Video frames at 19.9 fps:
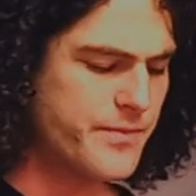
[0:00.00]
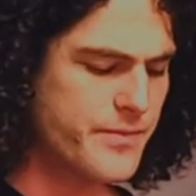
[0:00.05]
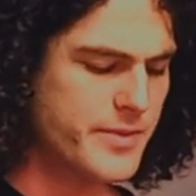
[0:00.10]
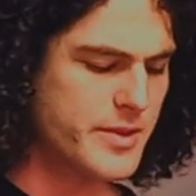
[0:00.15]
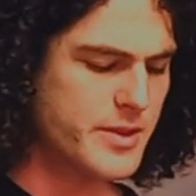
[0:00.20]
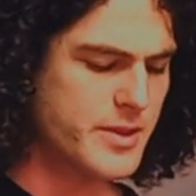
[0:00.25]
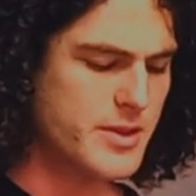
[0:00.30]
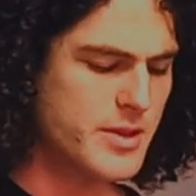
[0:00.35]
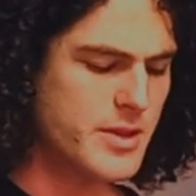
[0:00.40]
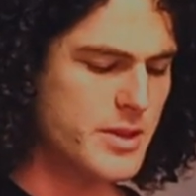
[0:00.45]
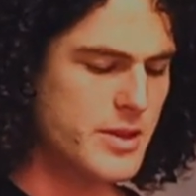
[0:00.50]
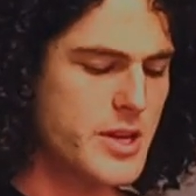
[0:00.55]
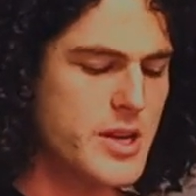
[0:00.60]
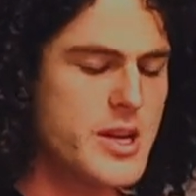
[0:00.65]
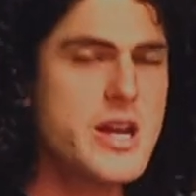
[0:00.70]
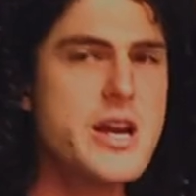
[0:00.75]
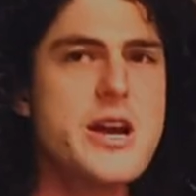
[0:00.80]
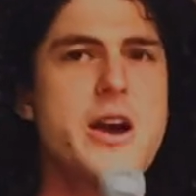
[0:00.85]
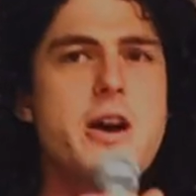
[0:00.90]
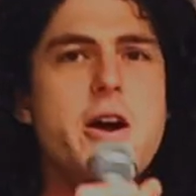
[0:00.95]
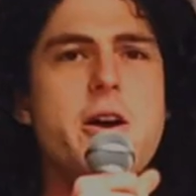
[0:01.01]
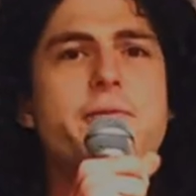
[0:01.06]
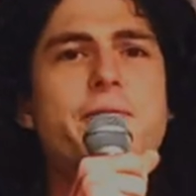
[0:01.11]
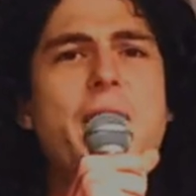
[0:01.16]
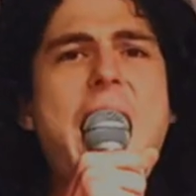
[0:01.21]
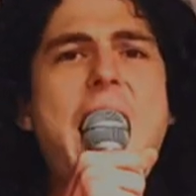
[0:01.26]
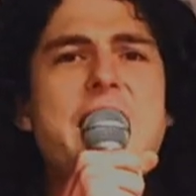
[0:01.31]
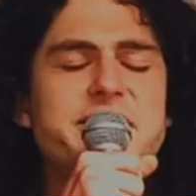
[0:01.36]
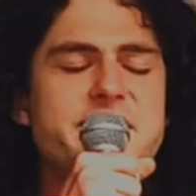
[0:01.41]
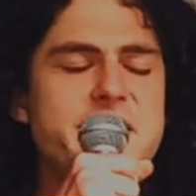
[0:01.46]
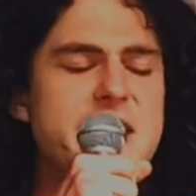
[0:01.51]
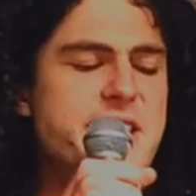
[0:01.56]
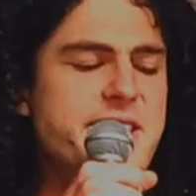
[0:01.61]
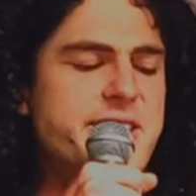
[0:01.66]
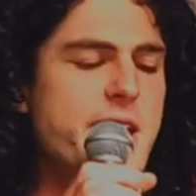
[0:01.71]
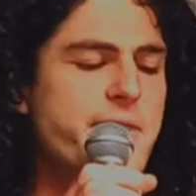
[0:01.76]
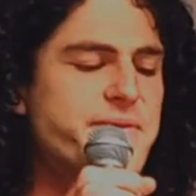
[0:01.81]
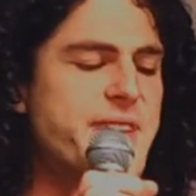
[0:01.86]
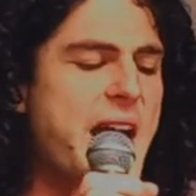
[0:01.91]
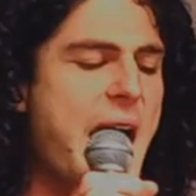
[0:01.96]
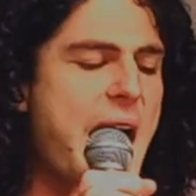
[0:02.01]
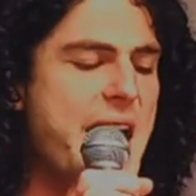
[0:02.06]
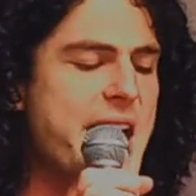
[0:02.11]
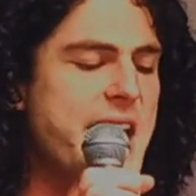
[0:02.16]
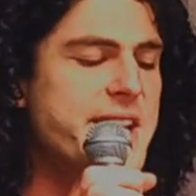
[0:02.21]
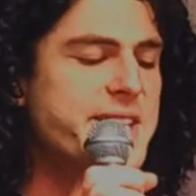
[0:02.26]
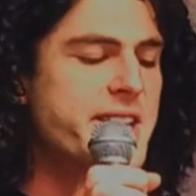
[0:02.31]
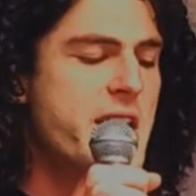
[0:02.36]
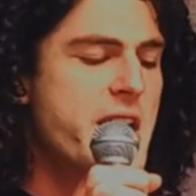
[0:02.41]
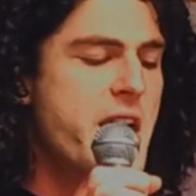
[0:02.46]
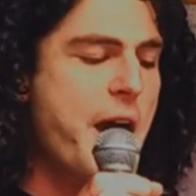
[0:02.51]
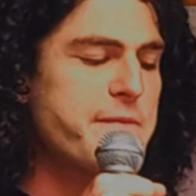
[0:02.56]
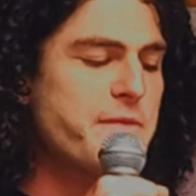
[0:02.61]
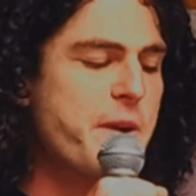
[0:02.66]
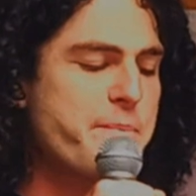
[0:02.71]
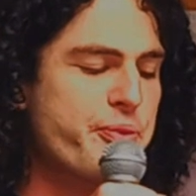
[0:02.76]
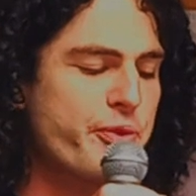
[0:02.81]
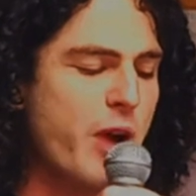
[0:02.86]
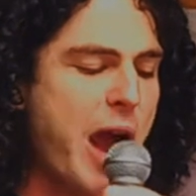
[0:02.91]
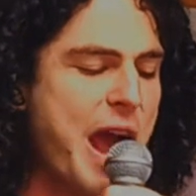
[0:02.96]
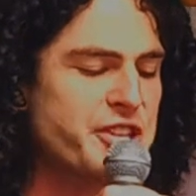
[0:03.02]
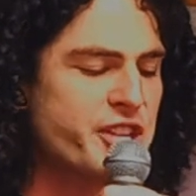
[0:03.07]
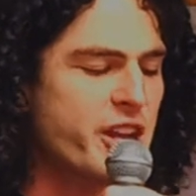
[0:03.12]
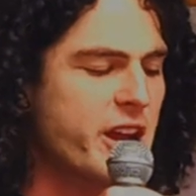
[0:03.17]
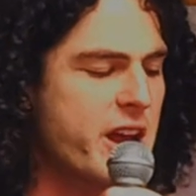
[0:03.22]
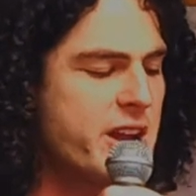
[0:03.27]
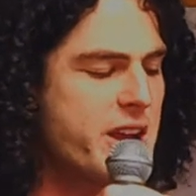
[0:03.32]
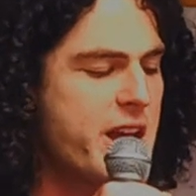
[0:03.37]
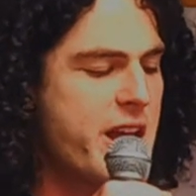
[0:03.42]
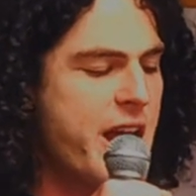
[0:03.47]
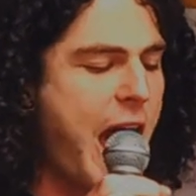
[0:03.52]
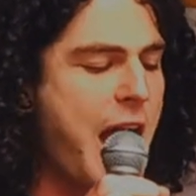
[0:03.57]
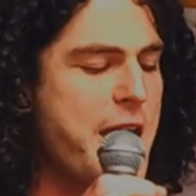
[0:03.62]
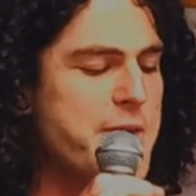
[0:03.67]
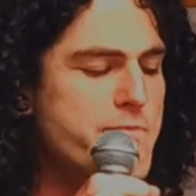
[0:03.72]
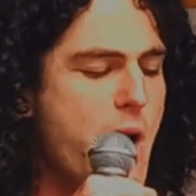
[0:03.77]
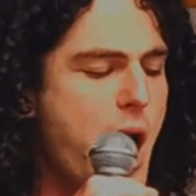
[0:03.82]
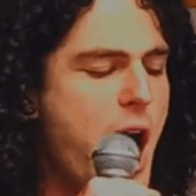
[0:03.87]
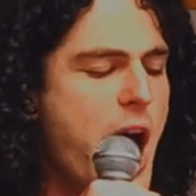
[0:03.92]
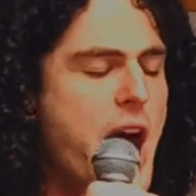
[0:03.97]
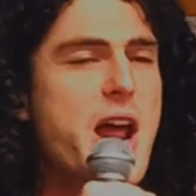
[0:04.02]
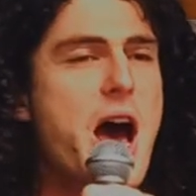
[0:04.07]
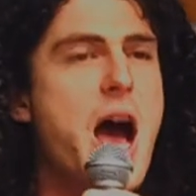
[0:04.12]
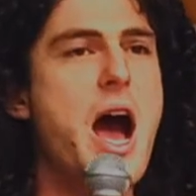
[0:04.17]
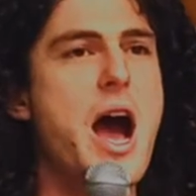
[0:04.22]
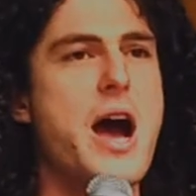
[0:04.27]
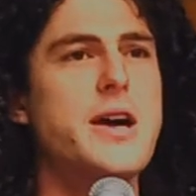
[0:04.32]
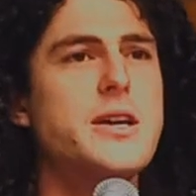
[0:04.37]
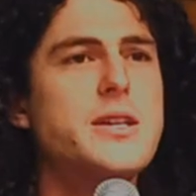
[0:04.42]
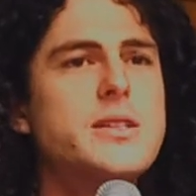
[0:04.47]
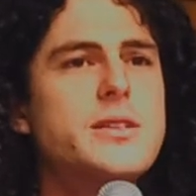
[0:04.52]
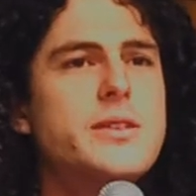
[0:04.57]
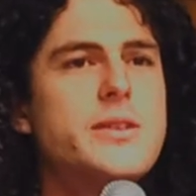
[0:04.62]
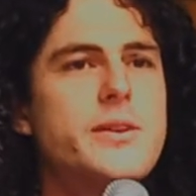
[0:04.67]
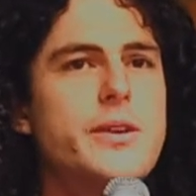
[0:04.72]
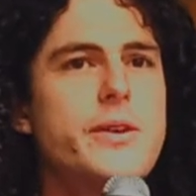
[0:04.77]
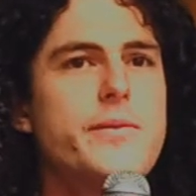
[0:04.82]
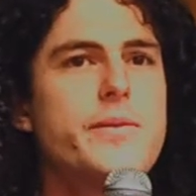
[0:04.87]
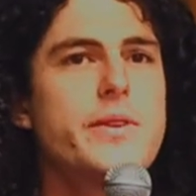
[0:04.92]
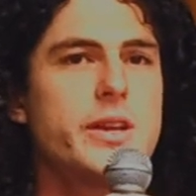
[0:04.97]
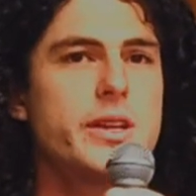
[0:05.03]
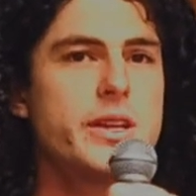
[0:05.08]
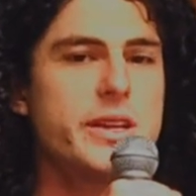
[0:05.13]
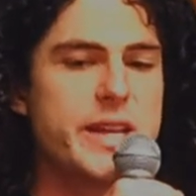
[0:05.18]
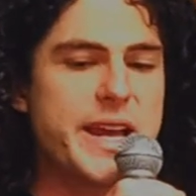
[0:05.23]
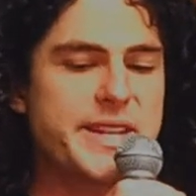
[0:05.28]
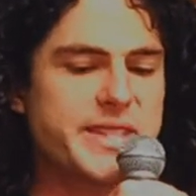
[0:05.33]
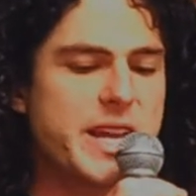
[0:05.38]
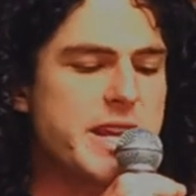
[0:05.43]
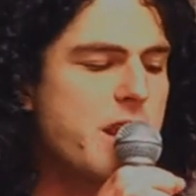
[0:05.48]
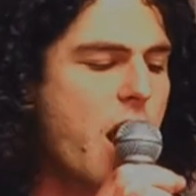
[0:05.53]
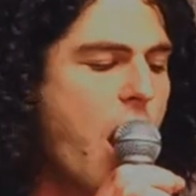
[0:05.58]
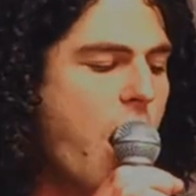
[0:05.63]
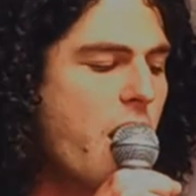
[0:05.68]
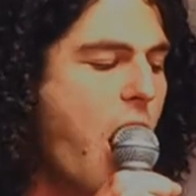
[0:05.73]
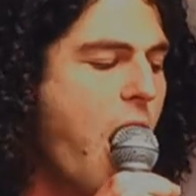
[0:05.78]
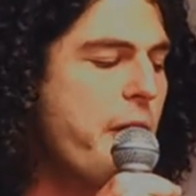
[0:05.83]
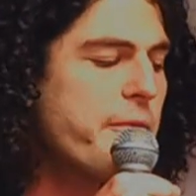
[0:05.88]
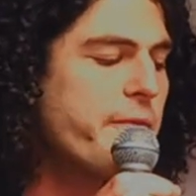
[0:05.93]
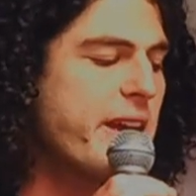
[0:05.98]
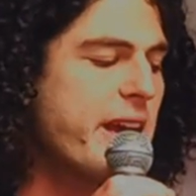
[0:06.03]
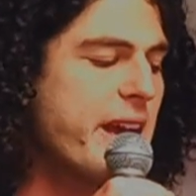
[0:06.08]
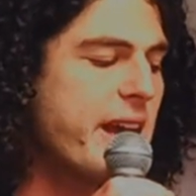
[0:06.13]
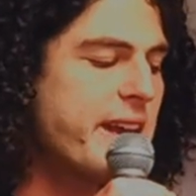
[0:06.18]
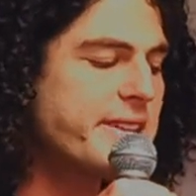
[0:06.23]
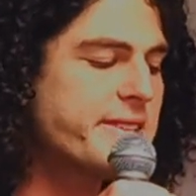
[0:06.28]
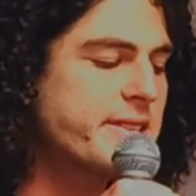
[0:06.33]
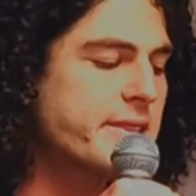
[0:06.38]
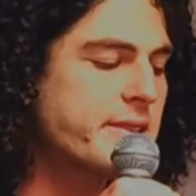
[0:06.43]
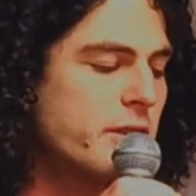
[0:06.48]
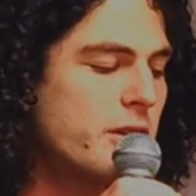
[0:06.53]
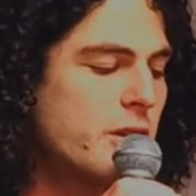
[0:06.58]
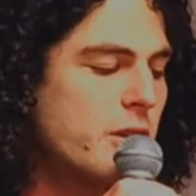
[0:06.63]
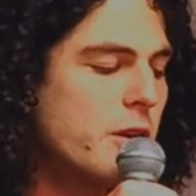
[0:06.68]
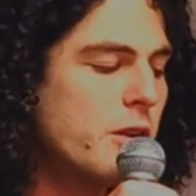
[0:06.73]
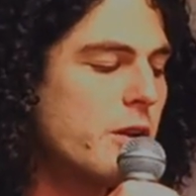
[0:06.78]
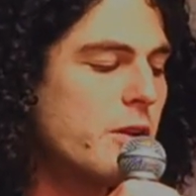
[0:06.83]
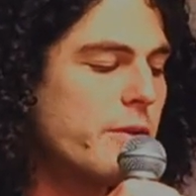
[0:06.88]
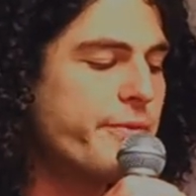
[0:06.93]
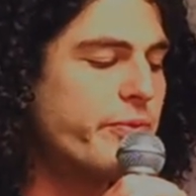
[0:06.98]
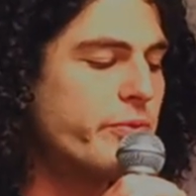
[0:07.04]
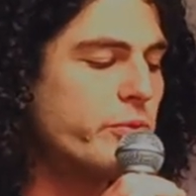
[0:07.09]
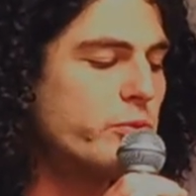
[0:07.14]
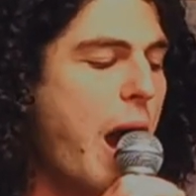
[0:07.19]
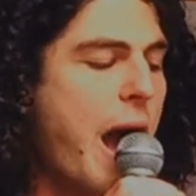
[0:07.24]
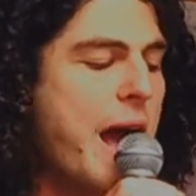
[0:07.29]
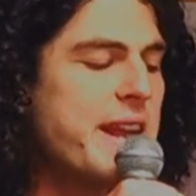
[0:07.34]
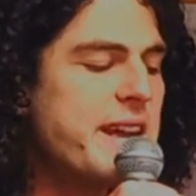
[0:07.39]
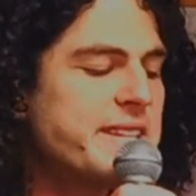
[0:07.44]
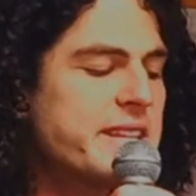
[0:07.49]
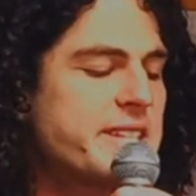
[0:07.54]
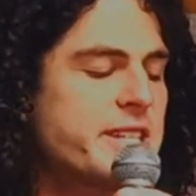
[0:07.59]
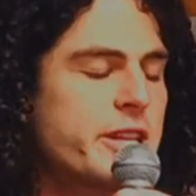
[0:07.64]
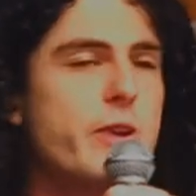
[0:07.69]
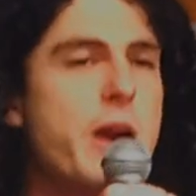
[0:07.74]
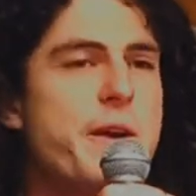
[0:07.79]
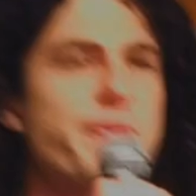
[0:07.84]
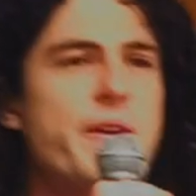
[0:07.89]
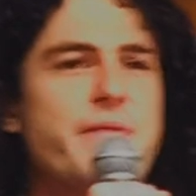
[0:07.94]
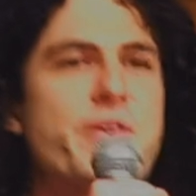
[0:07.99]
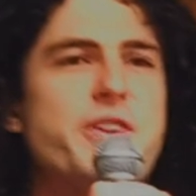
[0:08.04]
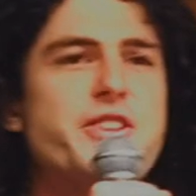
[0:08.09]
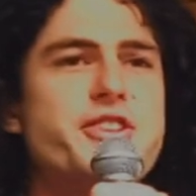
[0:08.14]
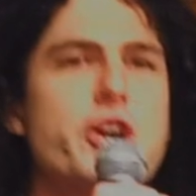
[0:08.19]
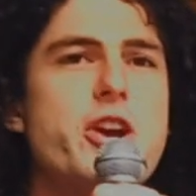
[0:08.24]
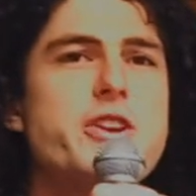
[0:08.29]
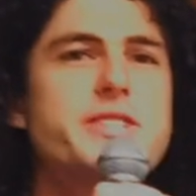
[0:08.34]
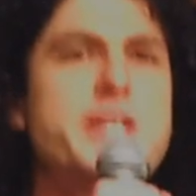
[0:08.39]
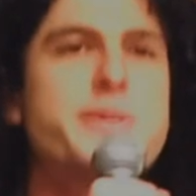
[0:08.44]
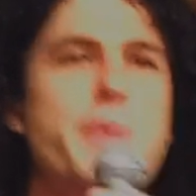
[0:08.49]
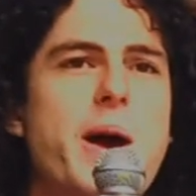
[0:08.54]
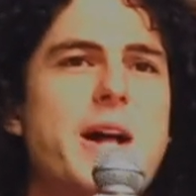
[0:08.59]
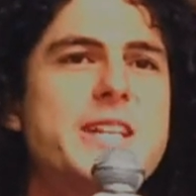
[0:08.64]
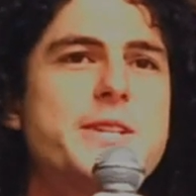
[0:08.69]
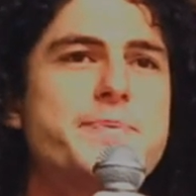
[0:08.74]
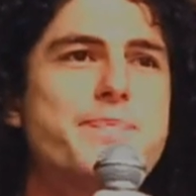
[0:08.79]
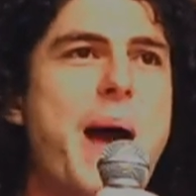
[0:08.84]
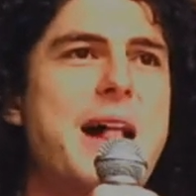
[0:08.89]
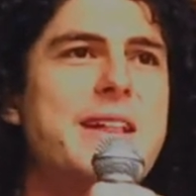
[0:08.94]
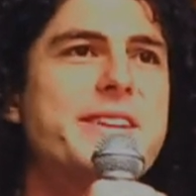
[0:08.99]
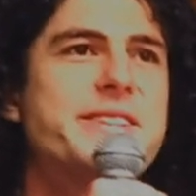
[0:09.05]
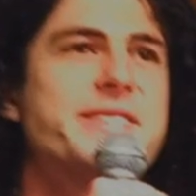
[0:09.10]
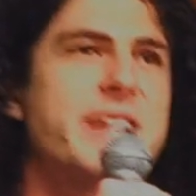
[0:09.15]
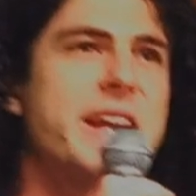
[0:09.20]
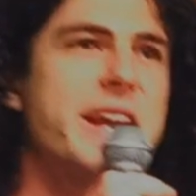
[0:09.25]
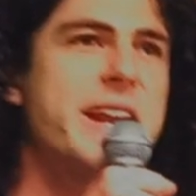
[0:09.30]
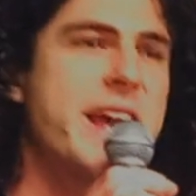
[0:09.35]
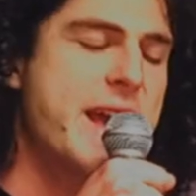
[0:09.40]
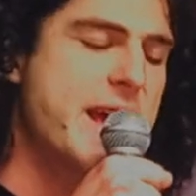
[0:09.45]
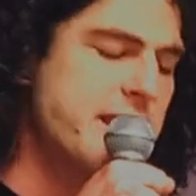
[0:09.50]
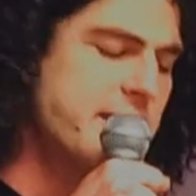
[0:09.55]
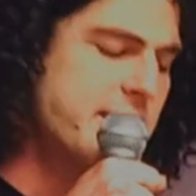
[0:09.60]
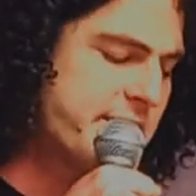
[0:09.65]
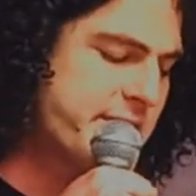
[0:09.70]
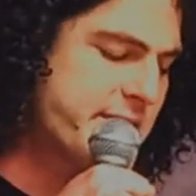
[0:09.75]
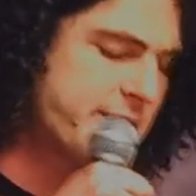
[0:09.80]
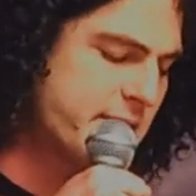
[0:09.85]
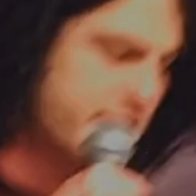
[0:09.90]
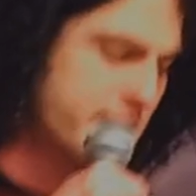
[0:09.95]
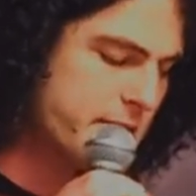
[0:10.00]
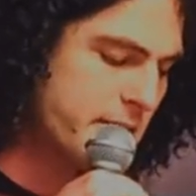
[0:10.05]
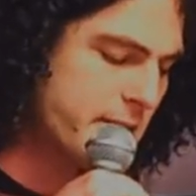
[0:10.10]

Thousands of days of oppression and murder. Is it not obvious why this is horrific for Jews as well as Palestinians?